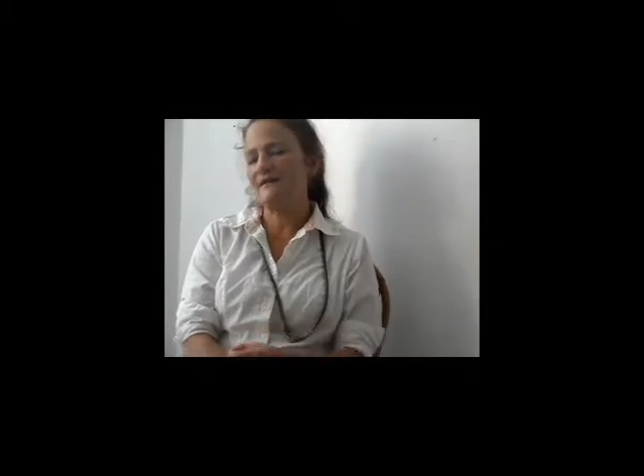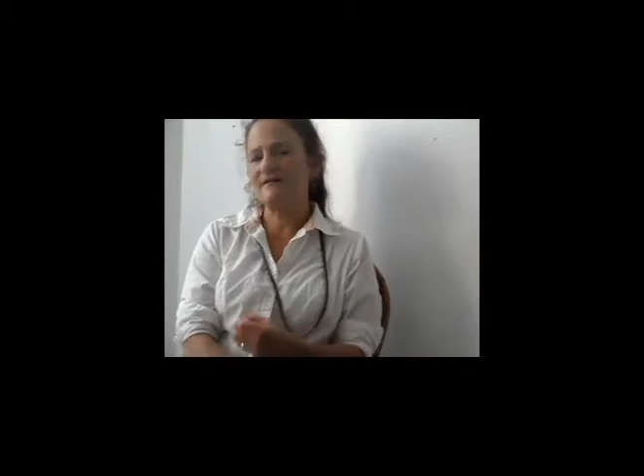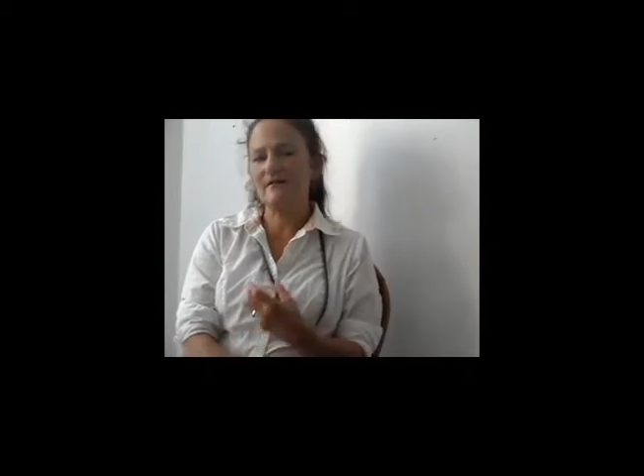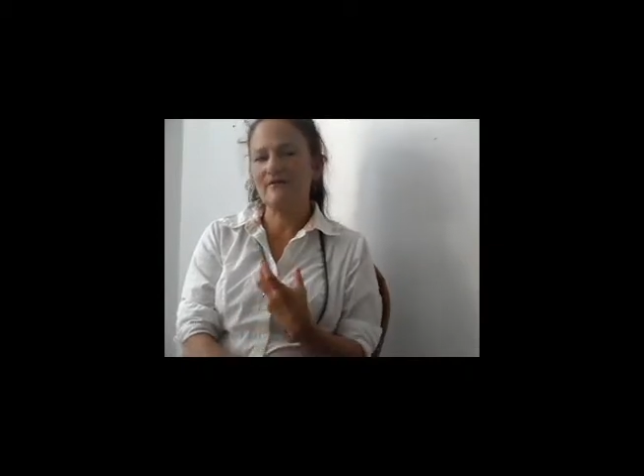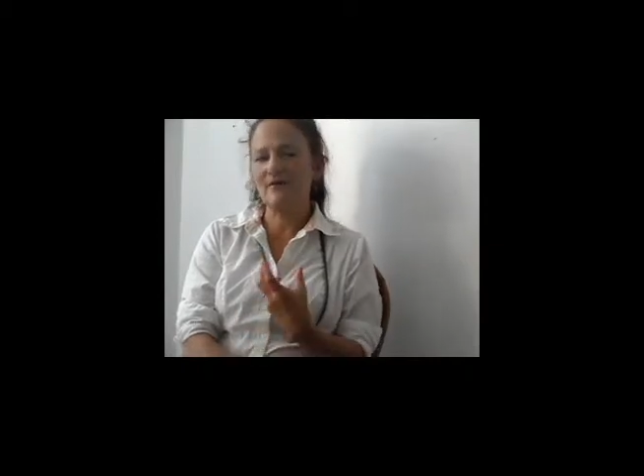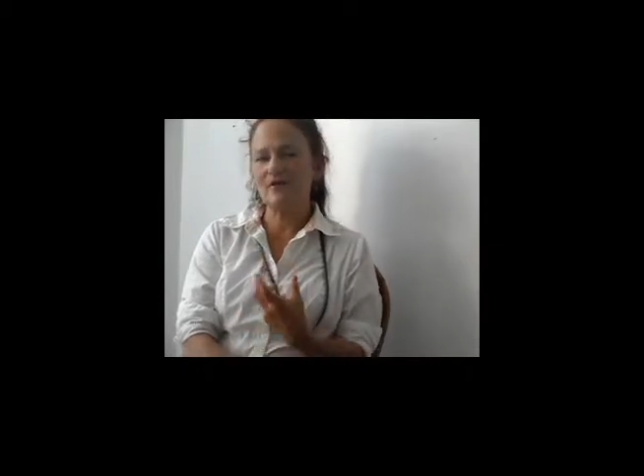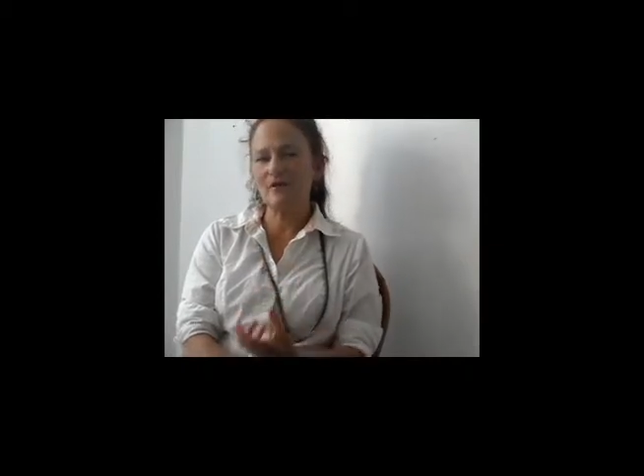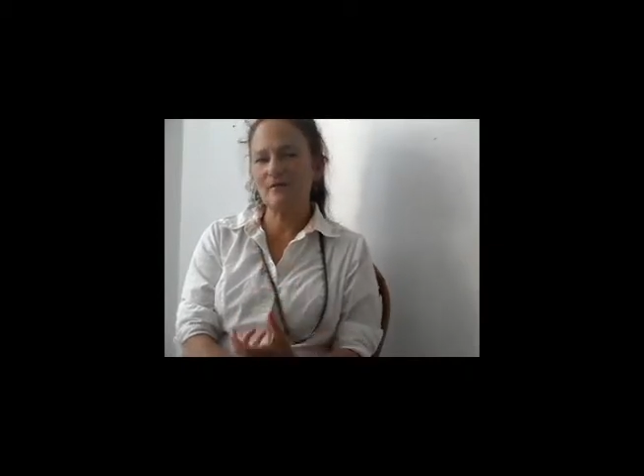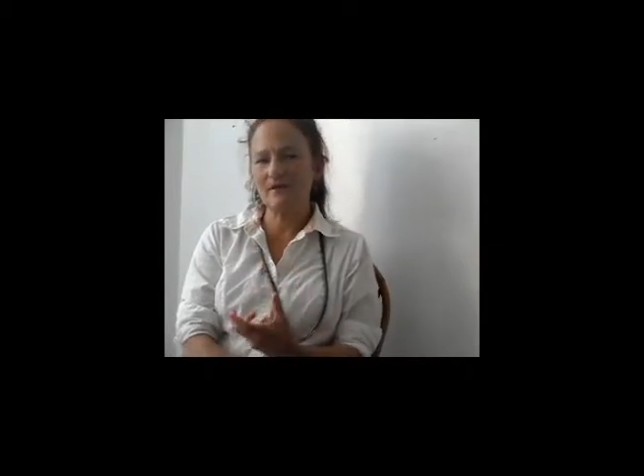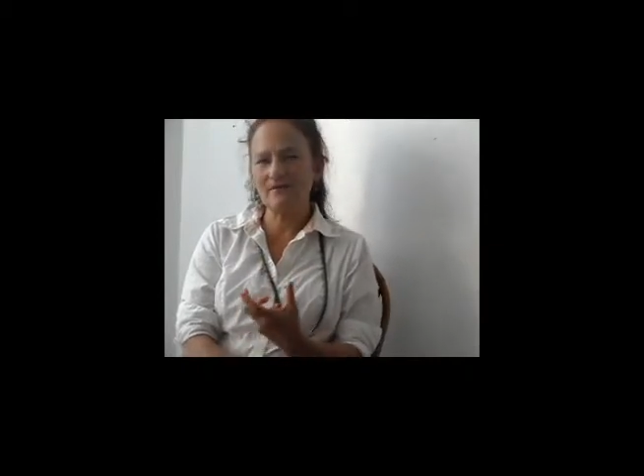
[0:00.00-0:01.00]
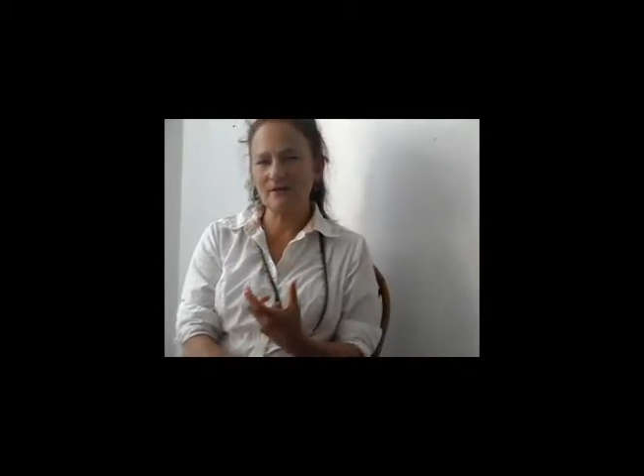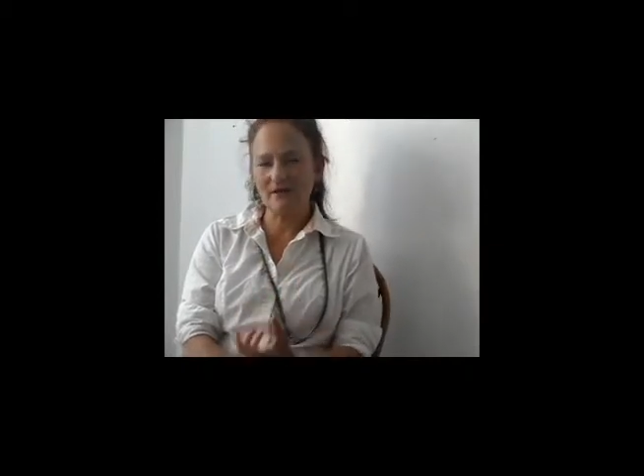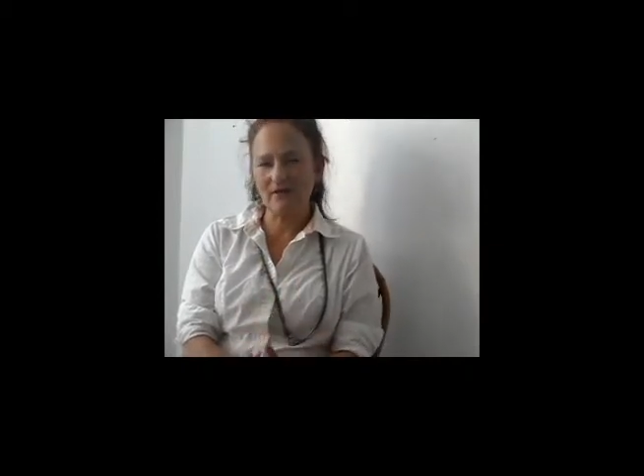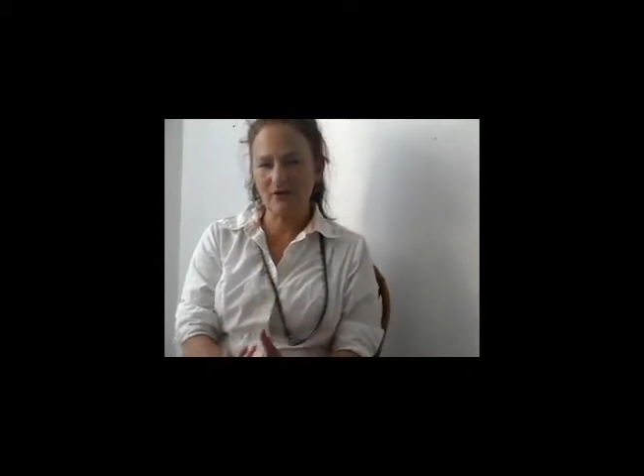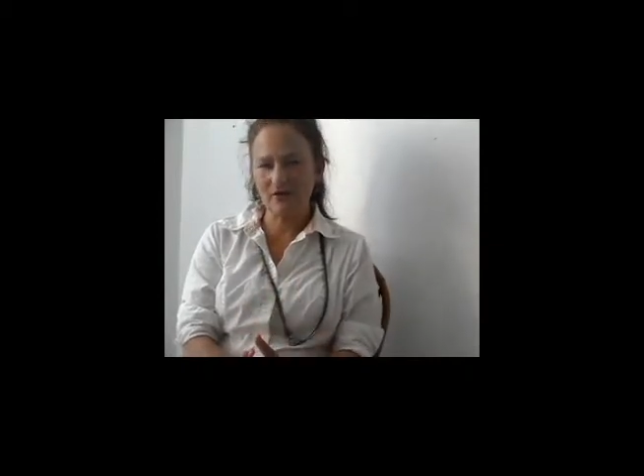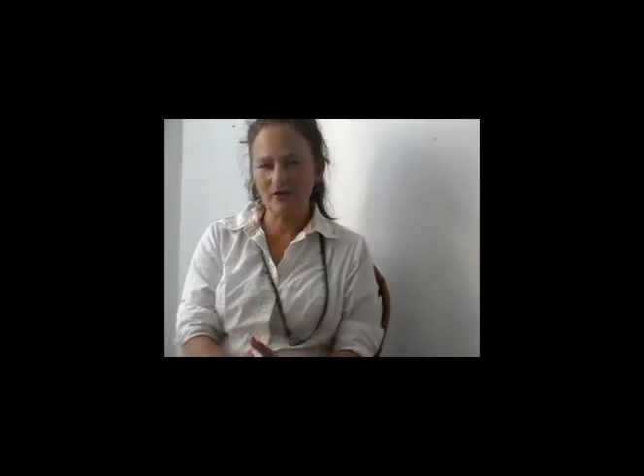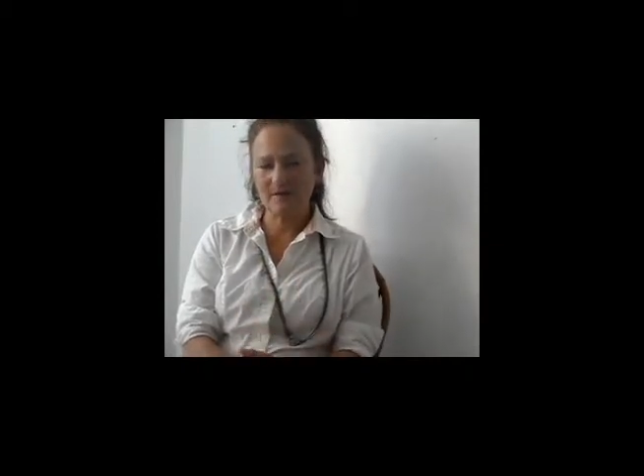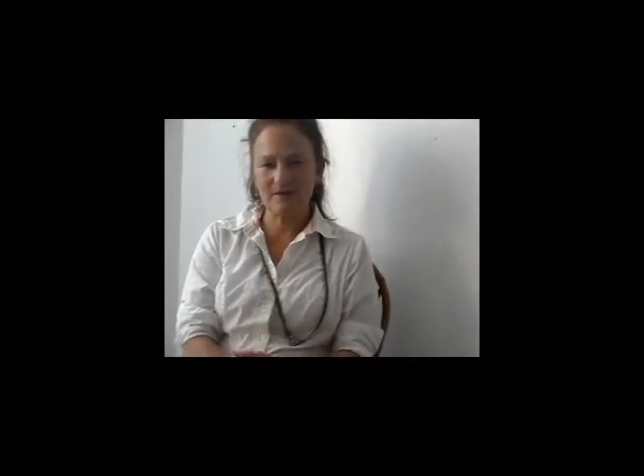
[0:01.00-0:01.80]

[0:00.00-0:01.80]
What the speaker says: this kind of intuitive intelligence,